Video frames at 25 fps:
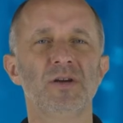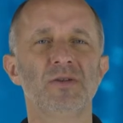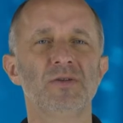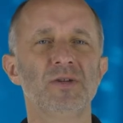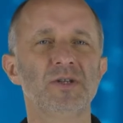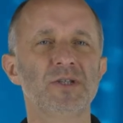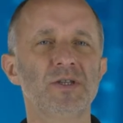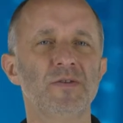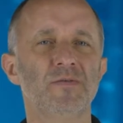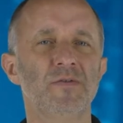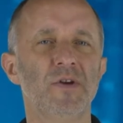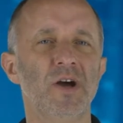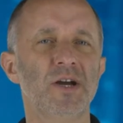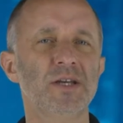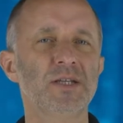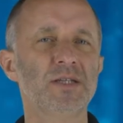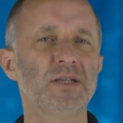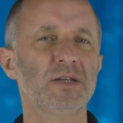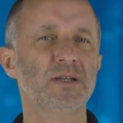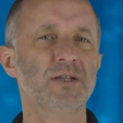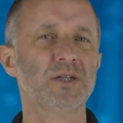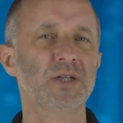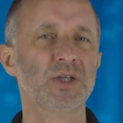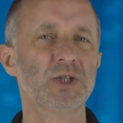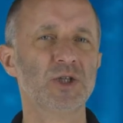the device
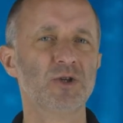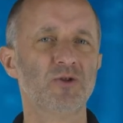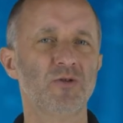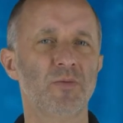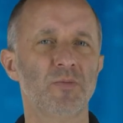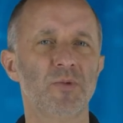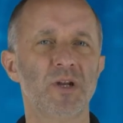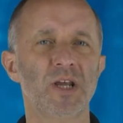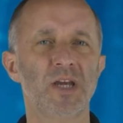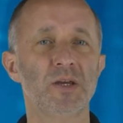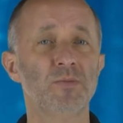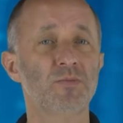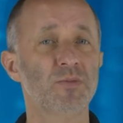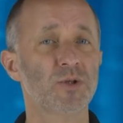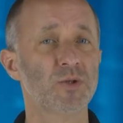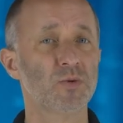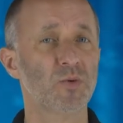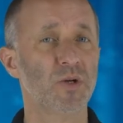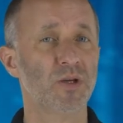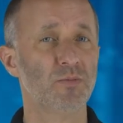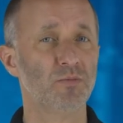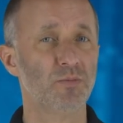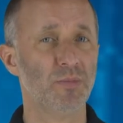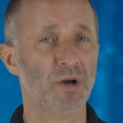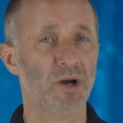can discriminate
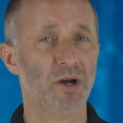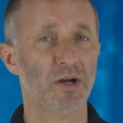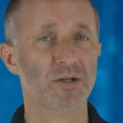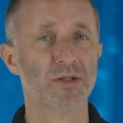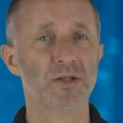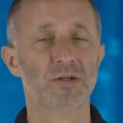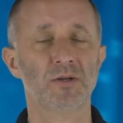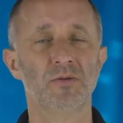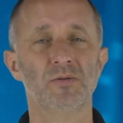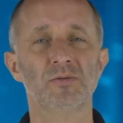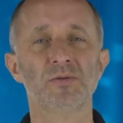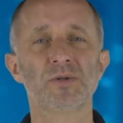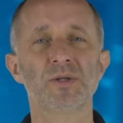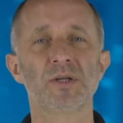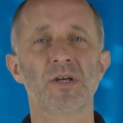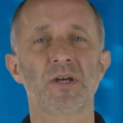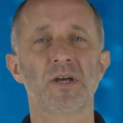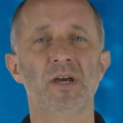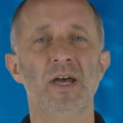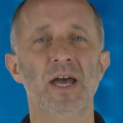between particles,